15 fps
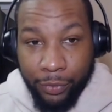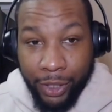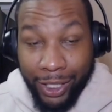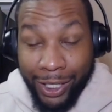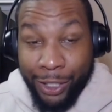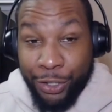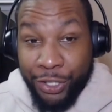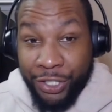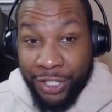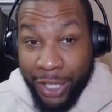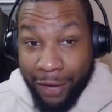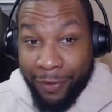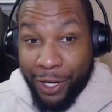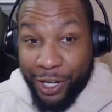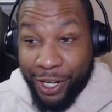In
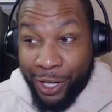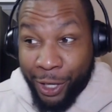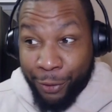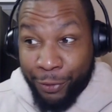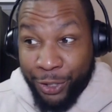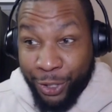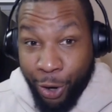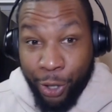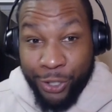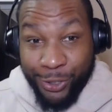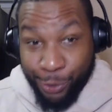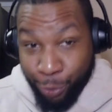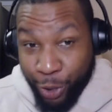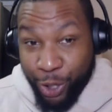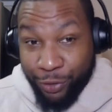7 of Sark's
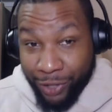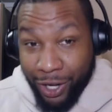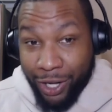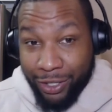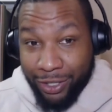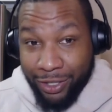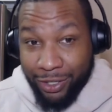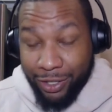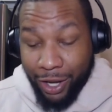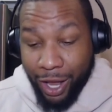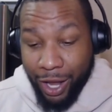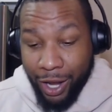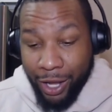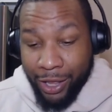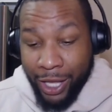12 losses,
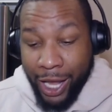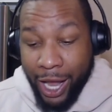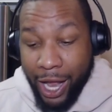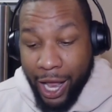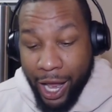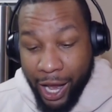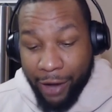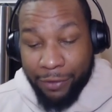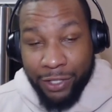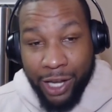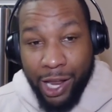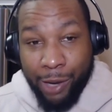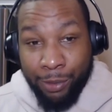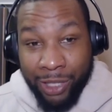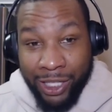they had a
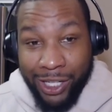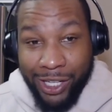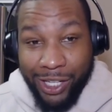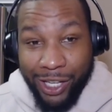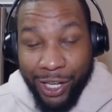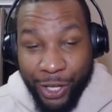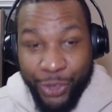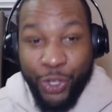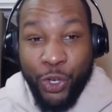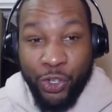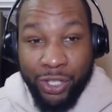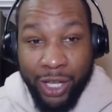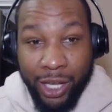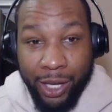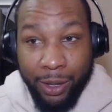halftime lead in those
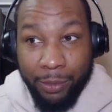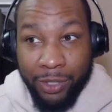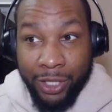games.